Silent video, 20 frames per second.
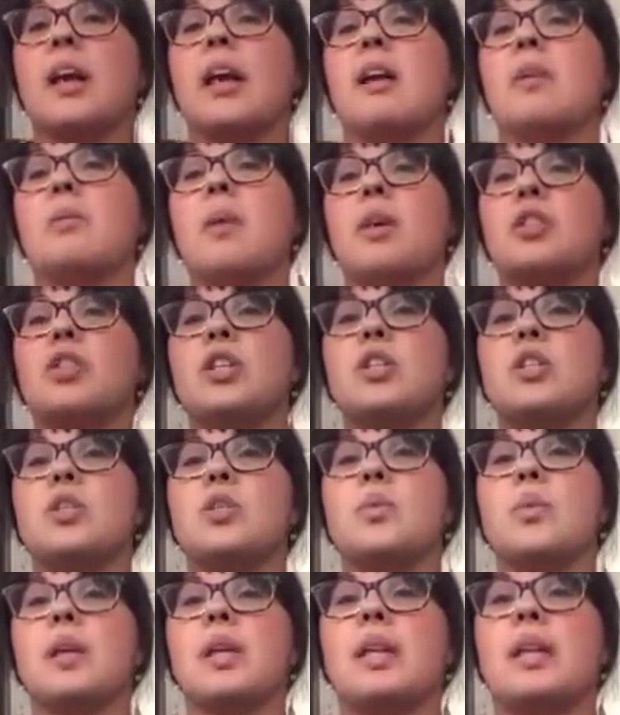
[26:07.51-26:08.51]
And while she's
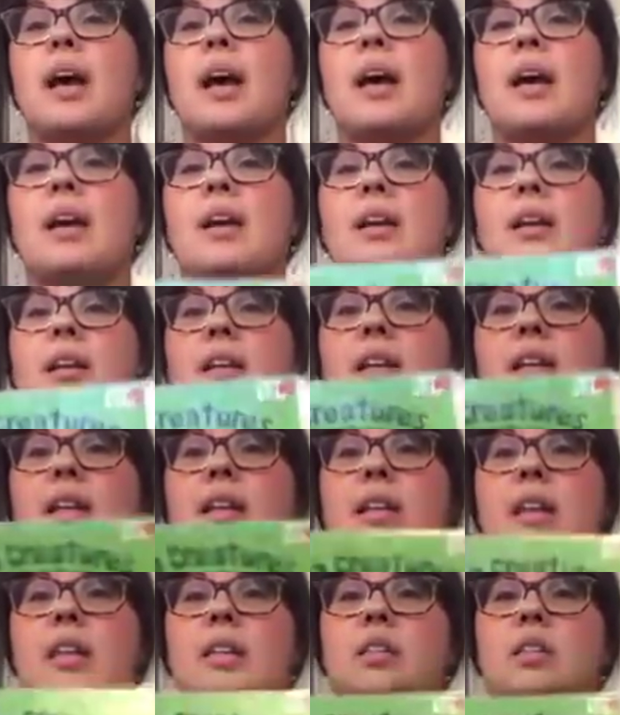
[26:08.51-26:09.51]
doing that,
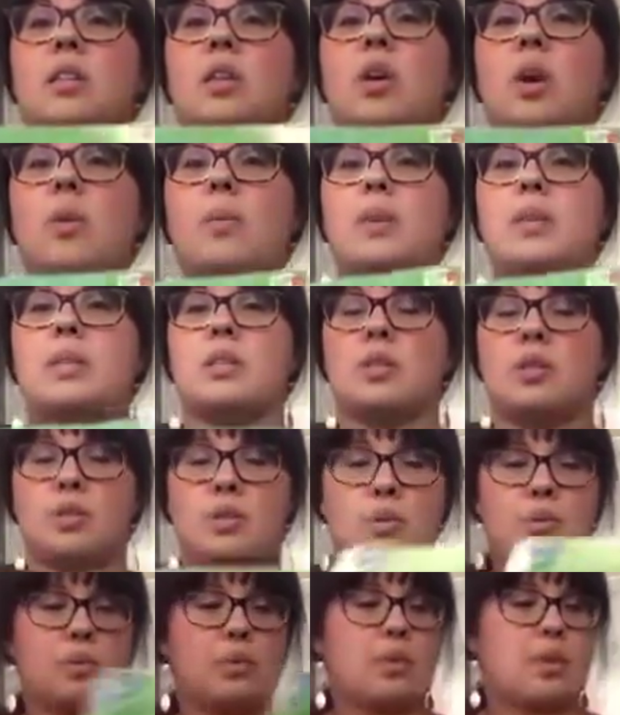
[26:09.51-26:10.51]
he likes to go
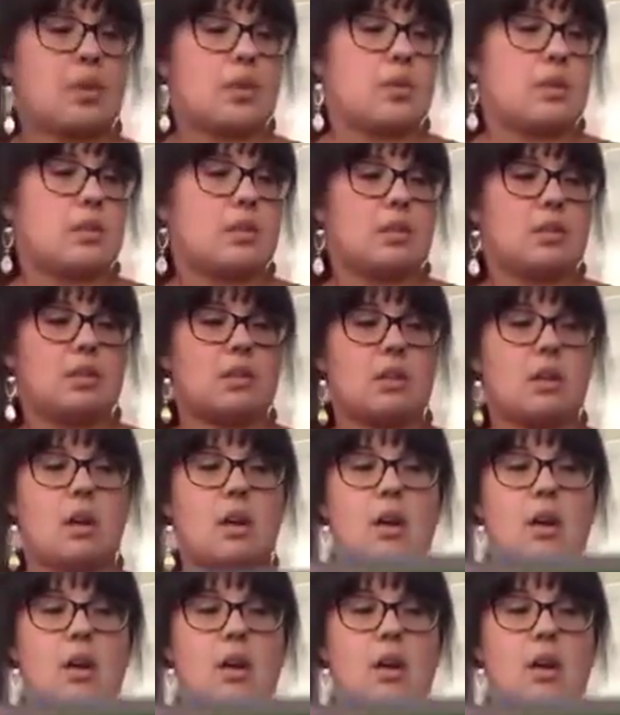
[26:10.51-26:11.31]
into this